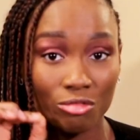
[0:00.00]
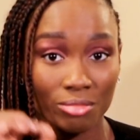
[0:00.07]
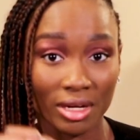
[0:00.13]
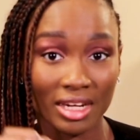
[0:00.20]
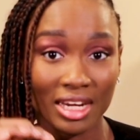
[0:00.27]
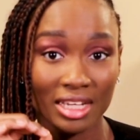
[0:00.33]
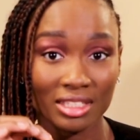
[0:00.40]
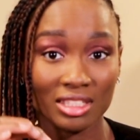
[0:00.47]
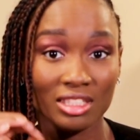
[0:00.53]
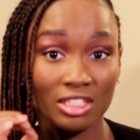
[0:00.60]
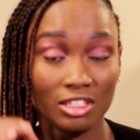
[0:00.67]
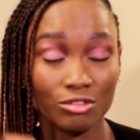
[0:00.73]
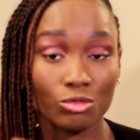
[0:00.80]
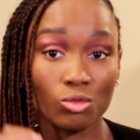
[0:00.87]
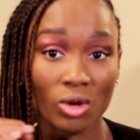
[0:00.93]
of
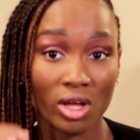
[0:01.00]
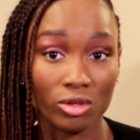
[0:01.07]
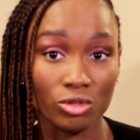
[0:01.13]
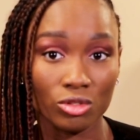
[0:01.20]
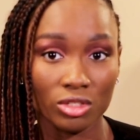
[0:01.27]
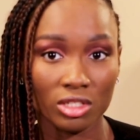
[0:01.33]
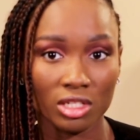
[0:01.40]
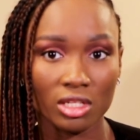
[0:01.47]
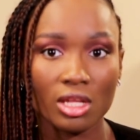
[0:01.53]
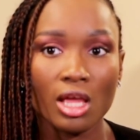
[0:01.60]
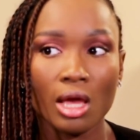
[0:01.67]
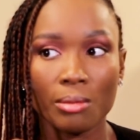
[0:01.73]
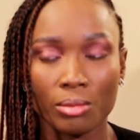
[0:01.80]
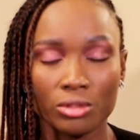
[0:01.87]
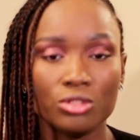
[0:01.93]
pregnancy even while using it,
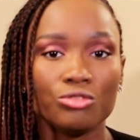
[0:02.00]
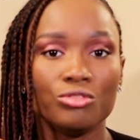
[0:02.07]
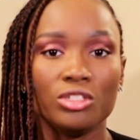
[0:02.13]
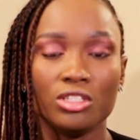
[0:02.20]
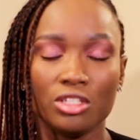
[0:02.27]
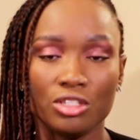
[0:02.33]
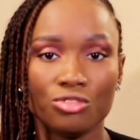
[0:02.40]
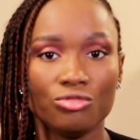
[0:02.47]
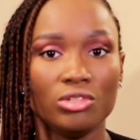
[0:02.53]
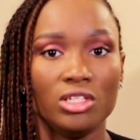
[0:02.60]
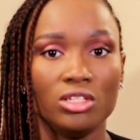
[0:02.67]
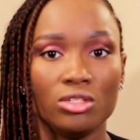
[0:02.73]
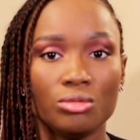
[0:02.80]
but the risk is really